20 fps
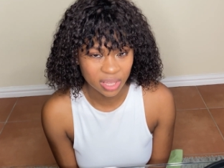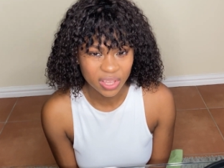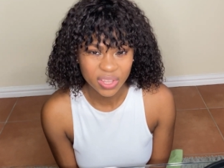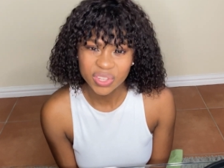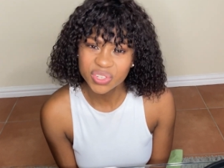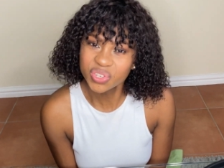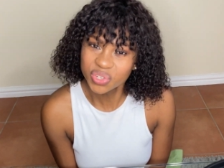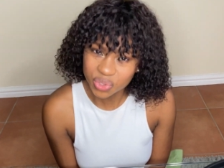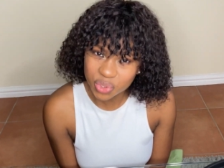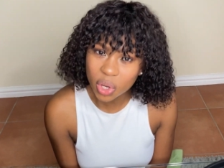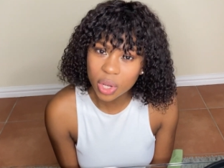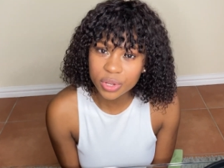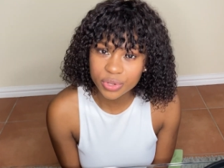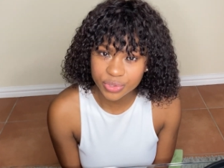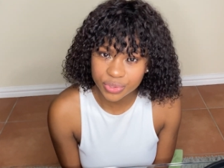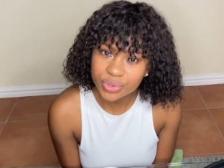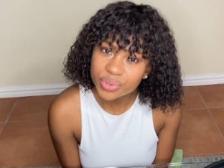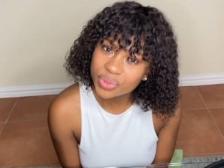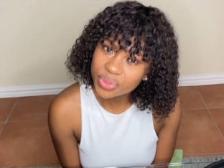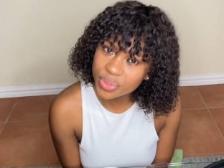She
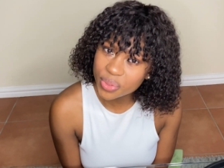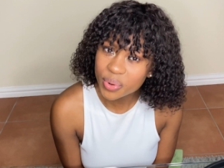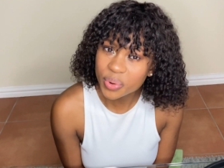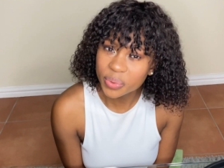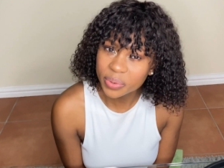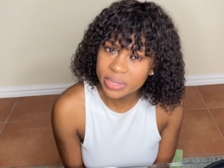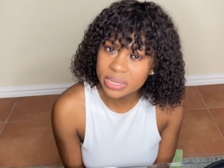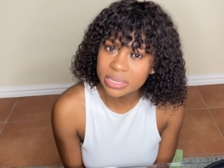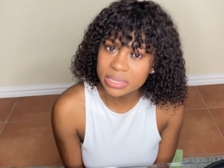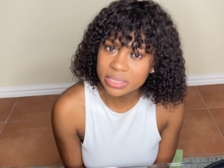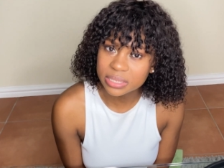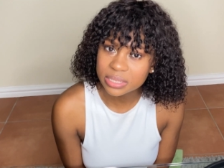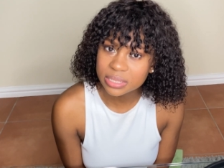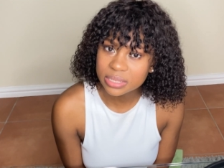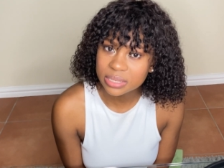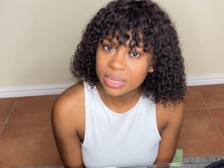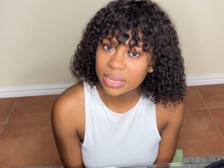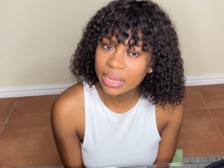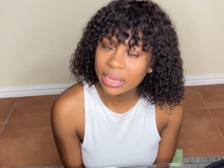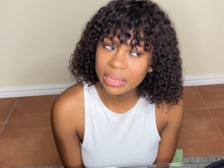talks you through it,
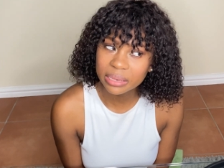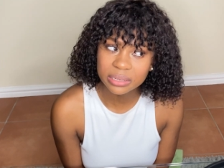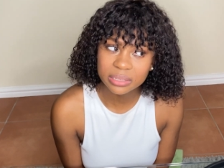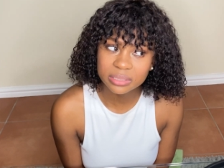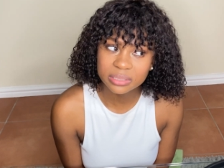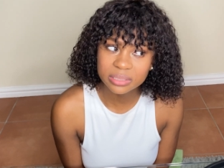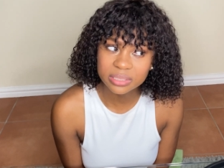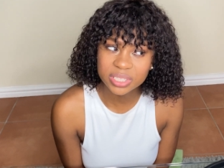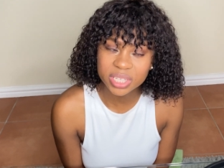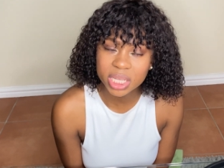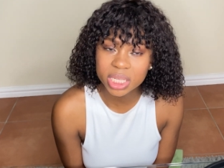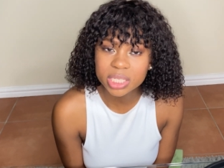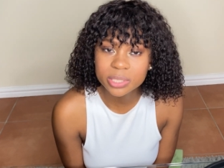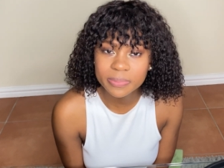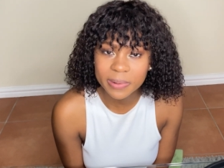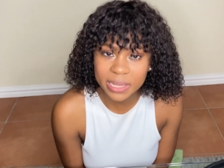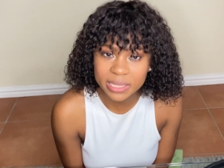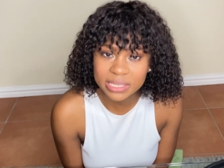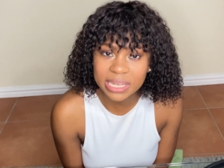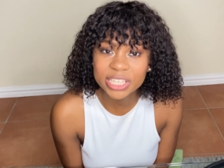and she
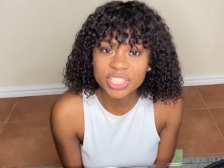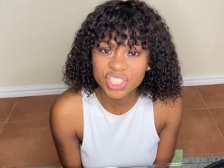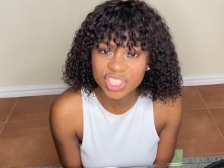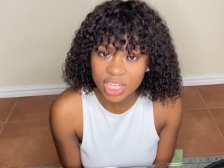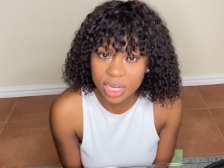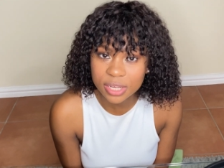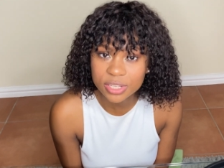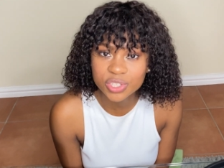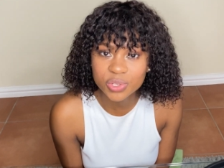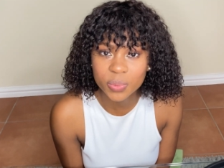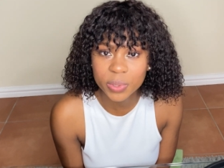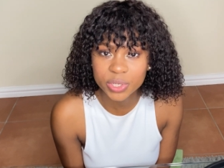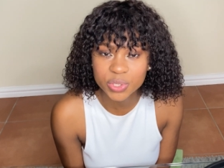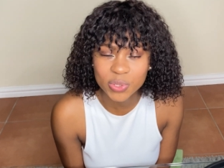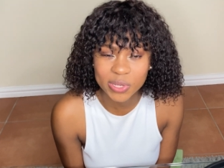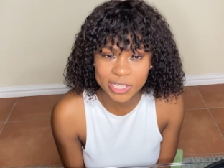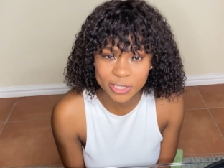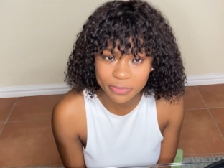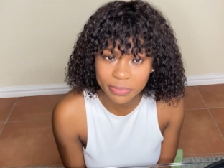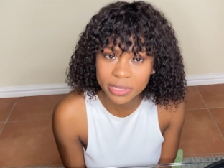explains, like she tells you when
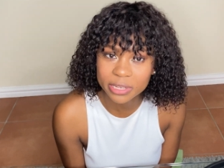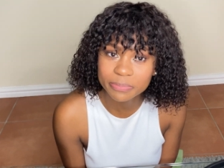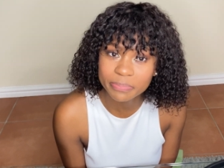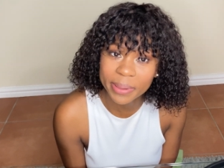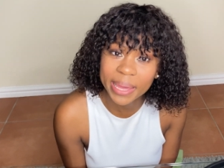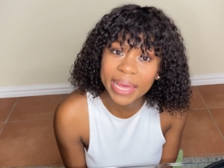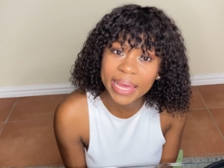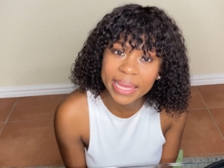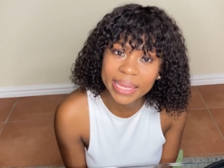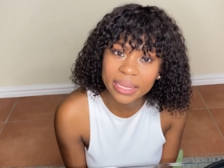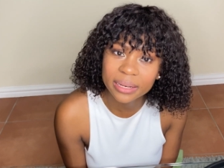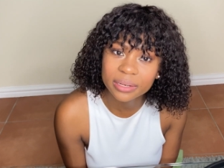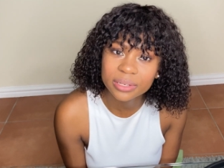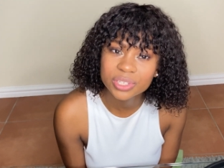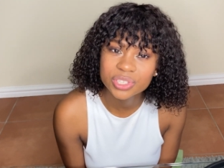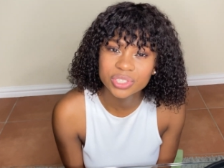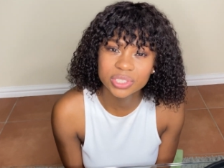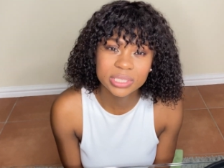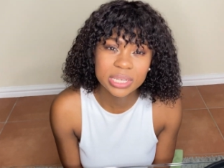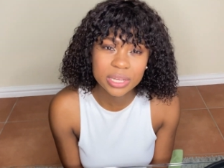to expect
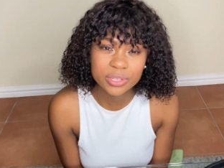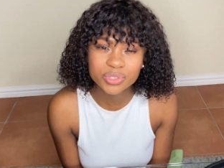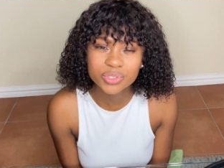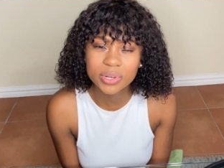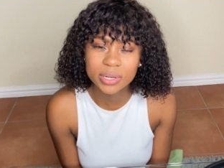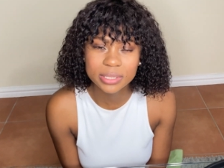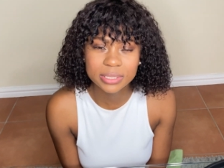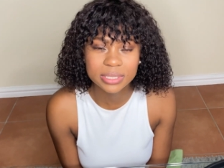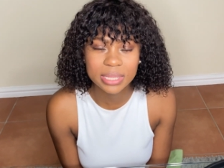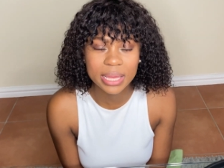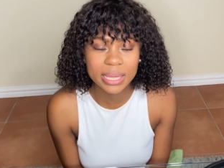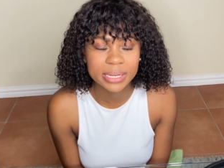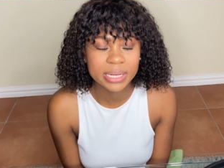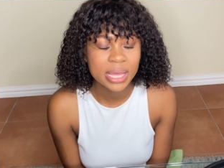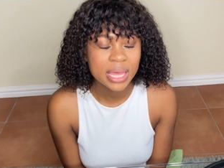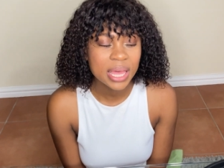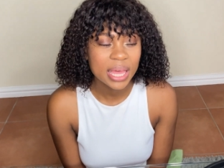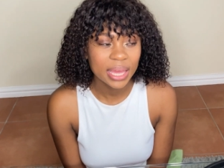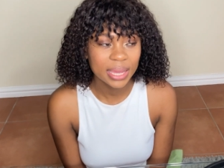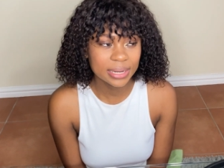pain. She tells you, don't understand,
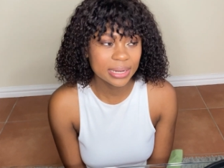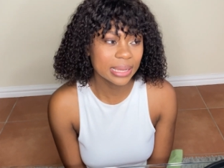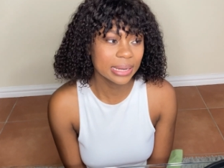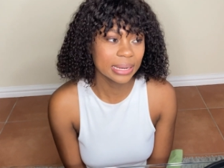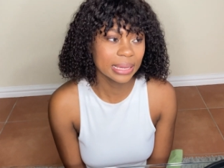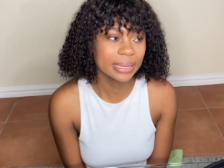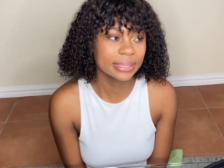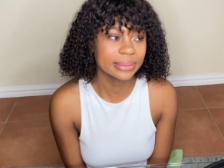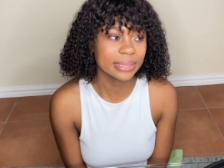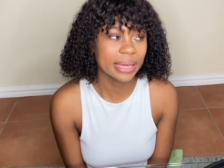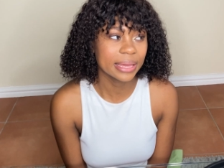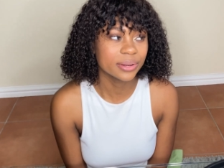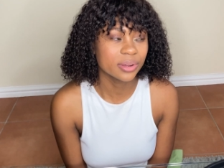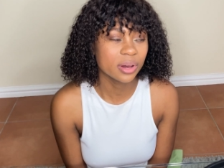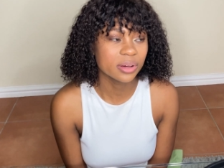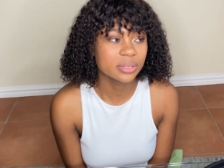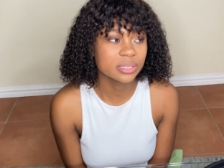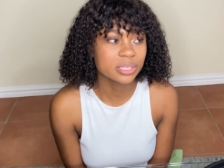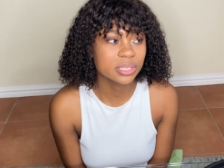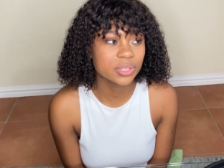and I like that
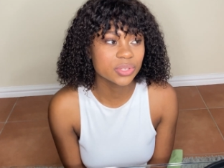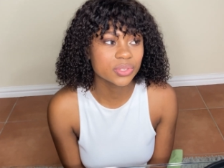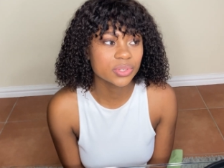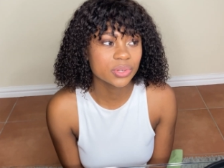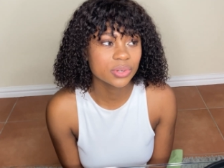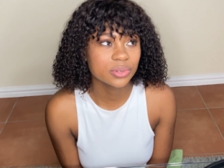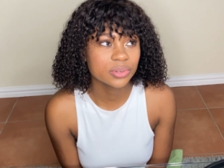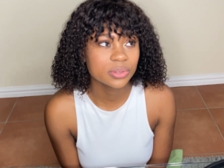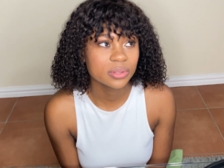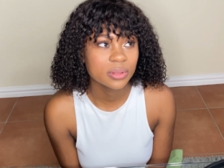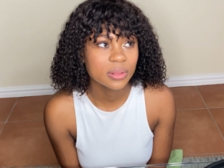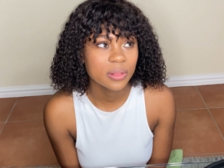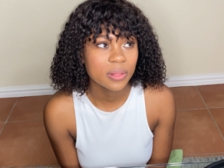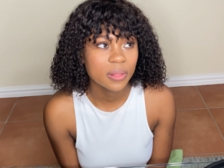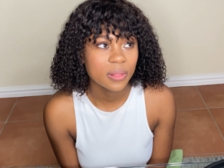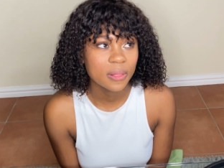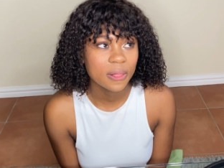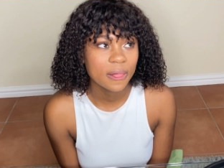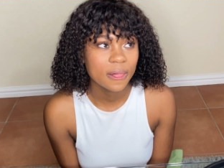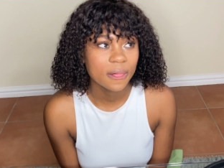honestly. So
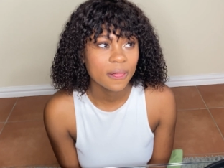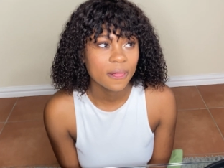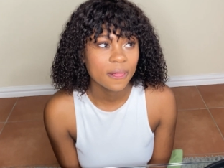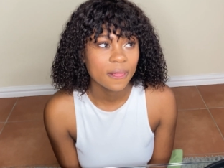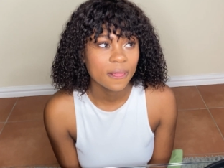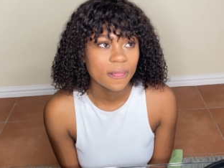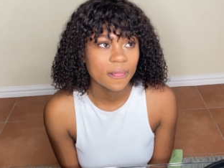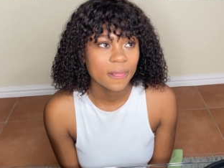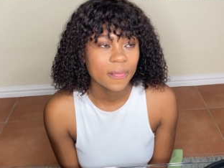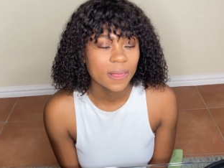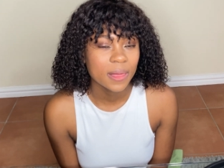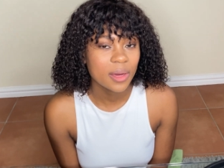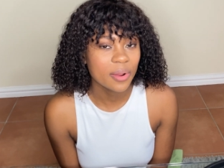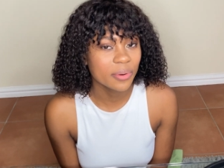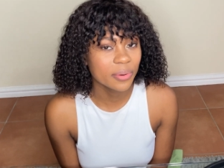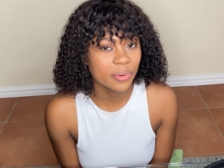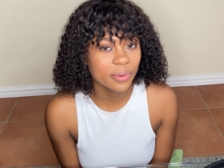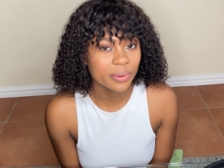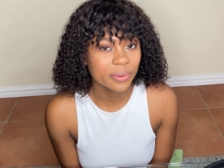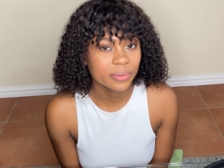I
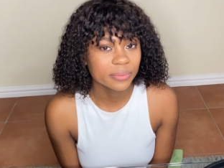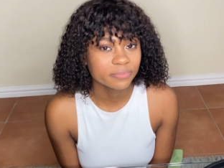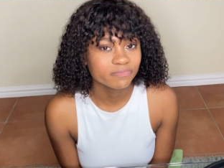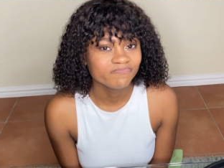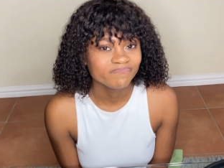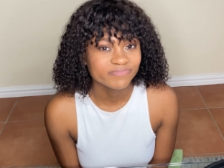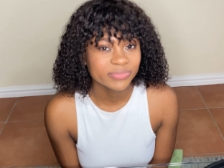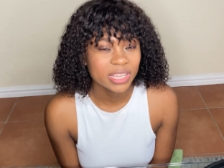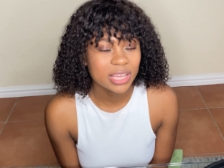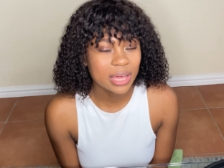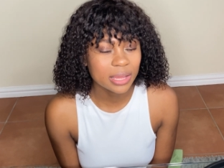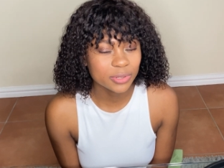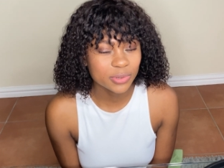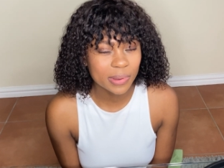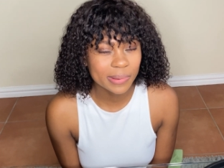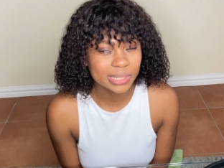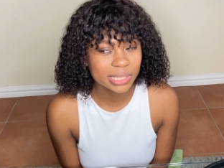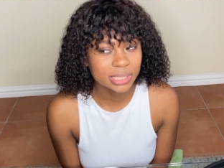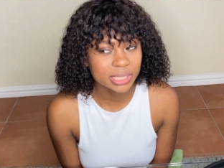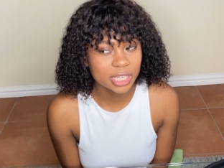don't know. I
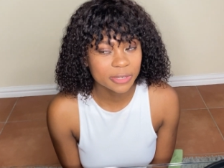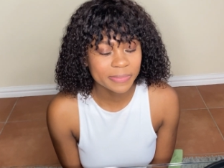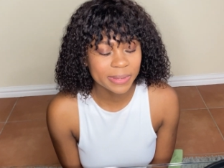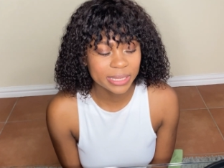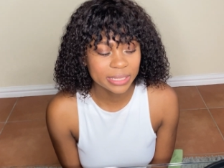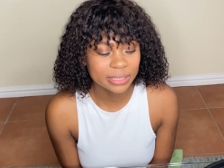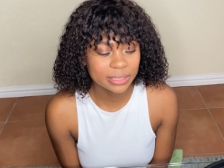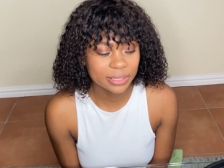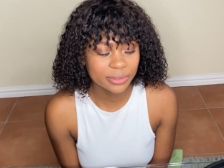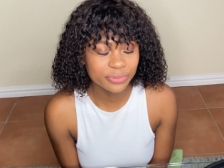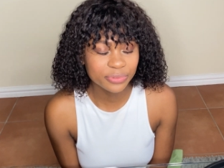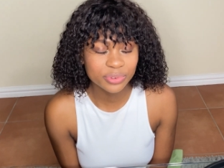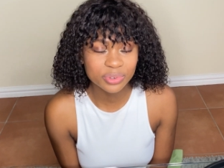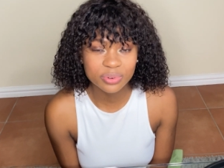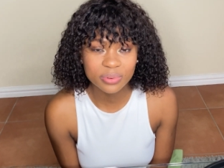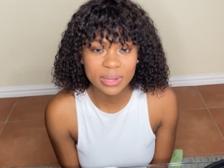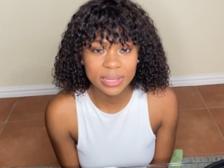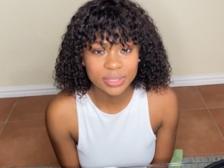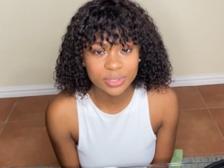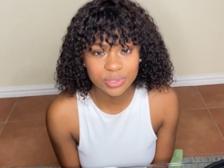don't want to share my. If you
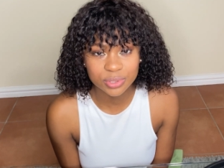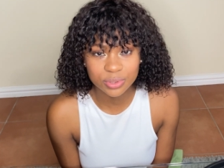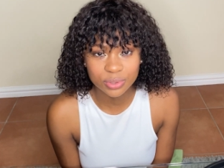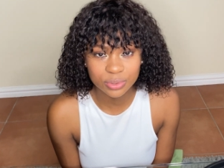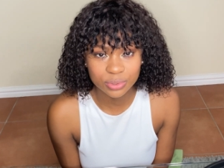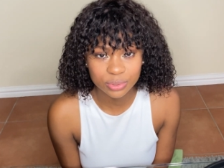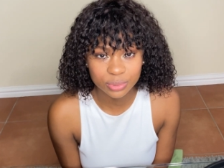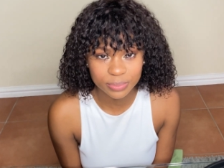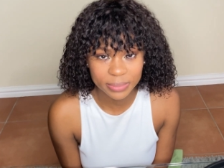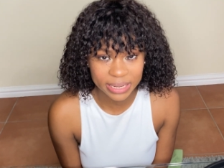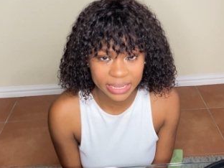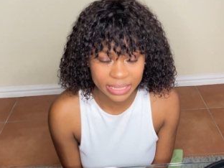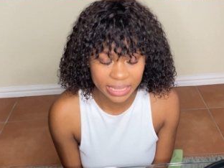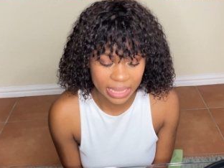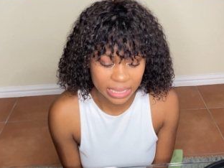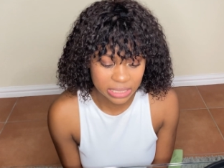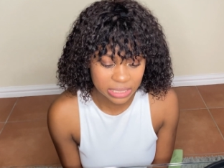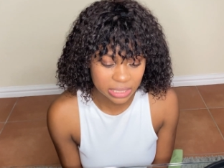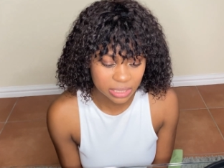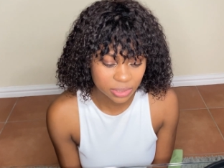want to know who my
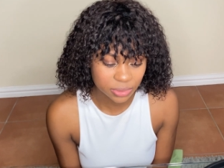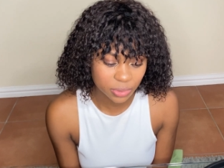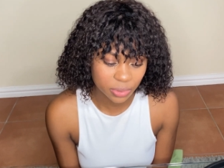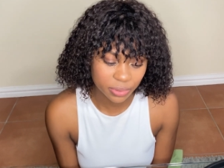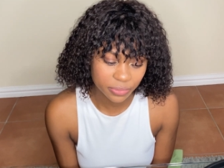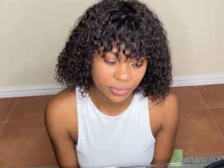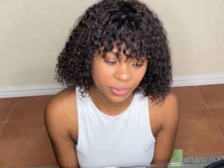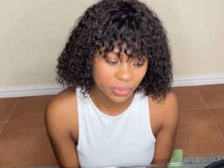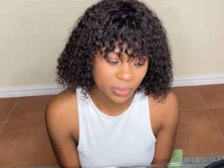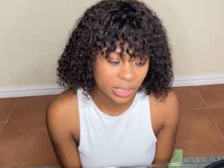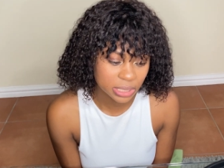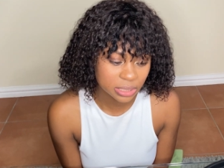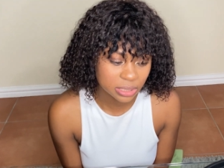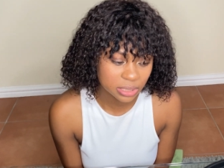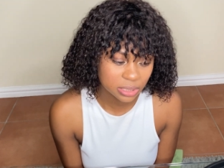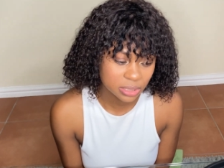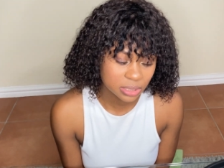gynae is, or if you want